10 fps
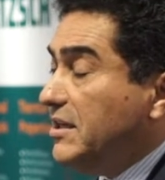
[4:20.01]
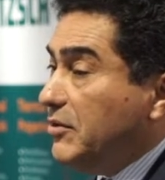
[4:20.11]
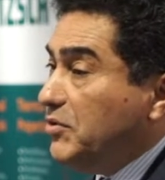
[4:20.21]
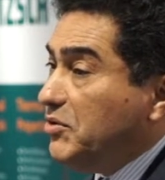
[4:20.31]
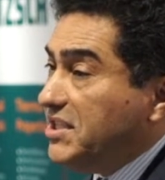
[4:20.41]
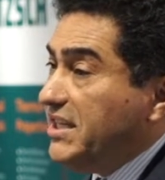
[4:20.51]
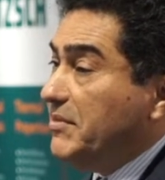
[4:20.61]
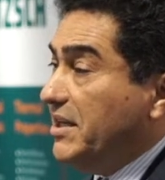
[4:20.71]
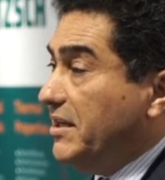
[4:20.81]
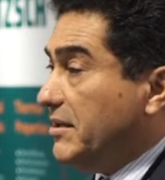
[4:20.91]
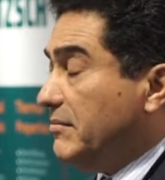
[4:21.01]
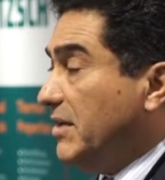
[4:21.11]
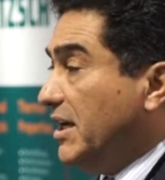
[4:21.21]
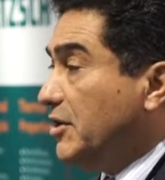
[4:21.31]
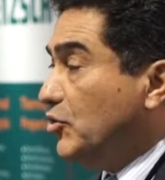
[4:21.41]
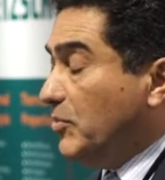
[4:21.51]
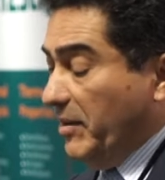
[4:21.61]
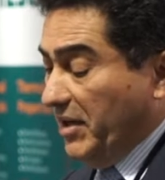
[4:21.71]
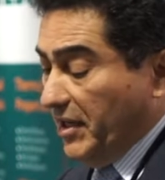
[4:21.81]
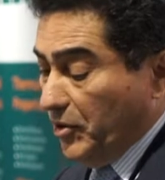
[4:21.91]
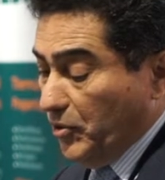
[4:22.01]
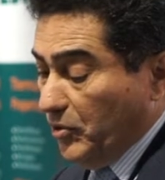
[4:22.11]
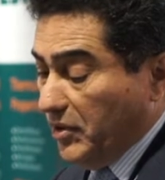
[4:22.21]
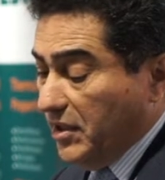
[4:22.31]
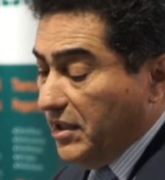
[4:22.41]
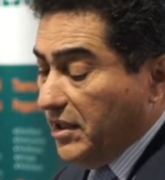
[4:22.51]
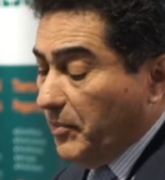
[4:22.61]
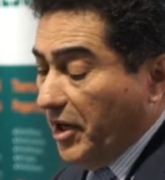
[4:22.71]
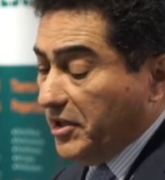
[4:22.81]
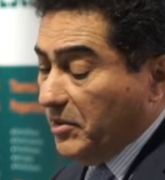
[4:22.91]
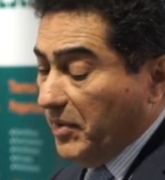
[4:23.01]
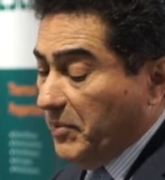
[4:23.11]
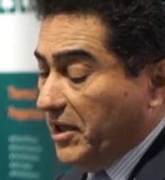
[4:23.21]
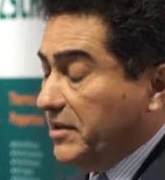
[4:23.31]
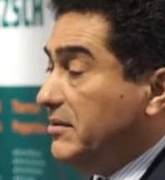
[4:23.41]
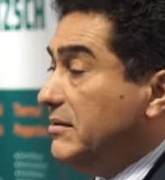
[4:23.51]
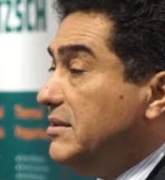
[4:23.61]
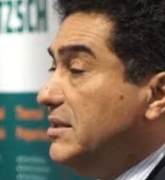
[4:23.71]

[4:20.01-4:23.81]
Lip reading: We do the same thing here, molecule by molecule, particle by particle,